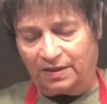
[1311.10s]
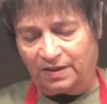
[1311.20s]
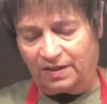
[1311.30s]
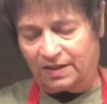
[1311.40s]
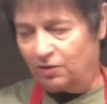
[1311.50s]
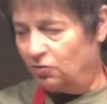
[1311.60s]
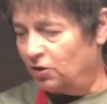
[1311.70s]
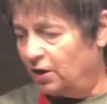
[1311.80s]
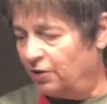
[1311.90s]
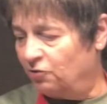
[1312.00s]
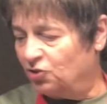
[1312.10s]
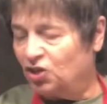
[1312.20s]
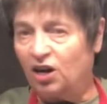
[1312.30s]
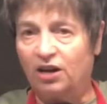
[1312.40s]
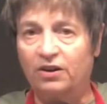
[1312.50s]
center it on your
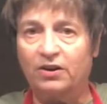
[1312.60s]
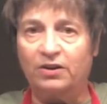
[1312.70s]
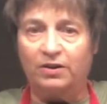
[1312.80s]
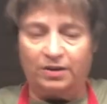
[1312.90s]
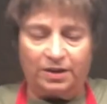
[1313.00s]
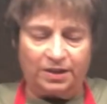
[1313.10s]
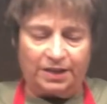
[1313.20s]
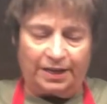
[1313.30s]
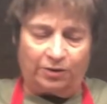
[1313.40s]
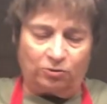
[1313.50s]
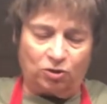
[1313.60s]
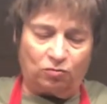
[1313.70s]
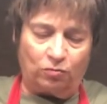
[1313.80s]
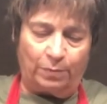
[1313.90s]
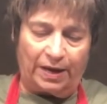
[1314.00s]
jar, take your
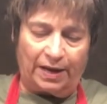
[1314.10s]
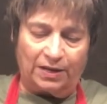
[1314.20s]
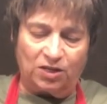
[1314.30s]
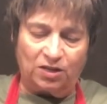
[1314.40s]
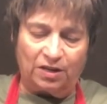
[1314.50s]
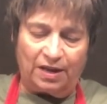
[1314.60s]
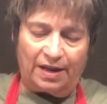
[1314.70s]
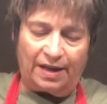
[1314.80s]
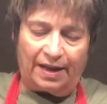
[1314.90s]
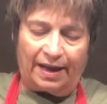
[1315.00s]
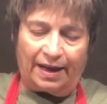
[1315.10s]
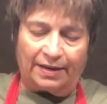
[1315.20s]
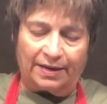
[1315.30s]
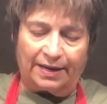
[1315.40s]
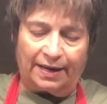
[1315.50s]
screw band, and
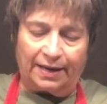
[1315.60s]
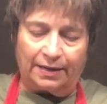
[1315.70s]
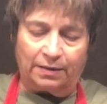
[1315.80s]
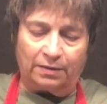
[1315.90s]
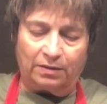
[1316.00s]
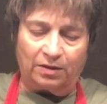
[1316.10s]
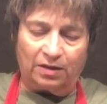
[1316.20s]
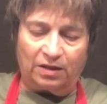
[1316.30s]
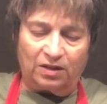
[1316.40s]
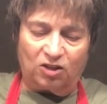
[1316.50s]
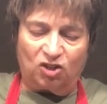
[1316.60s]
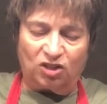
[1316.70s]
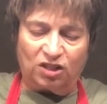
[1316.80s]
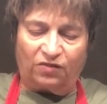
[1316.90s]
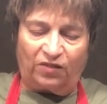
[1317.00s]
again,
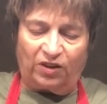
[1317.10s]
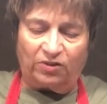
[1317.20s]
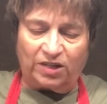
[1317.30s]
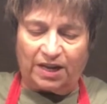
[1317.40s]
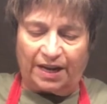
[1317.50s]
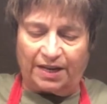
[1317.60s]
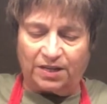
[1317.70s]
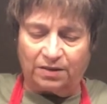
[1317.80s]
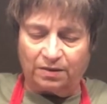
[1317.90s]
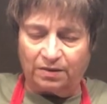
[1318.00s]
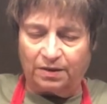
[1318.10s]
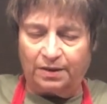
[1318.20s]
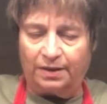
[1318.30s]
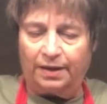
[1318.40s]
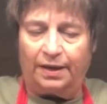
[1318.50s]
just finger tight
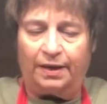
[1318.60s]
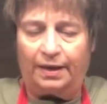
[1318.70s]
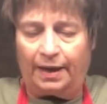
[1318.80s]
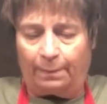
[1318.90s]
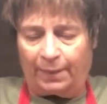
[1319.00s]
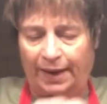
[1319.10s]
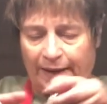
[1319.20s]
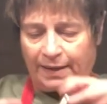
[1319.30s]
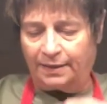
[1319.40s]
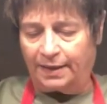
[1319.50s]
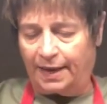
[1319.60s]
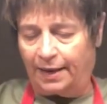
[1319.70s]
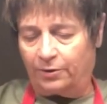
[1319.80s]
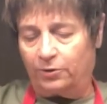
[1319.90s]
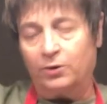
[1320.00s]
and back into the
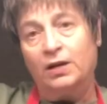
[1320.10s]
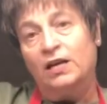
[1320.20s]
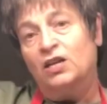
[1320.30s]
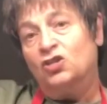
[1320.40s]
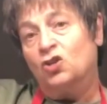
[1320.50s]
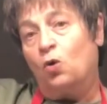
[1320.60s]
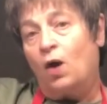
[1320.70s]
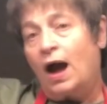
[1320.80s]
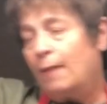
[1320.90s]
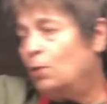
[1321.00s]
canner. So I'm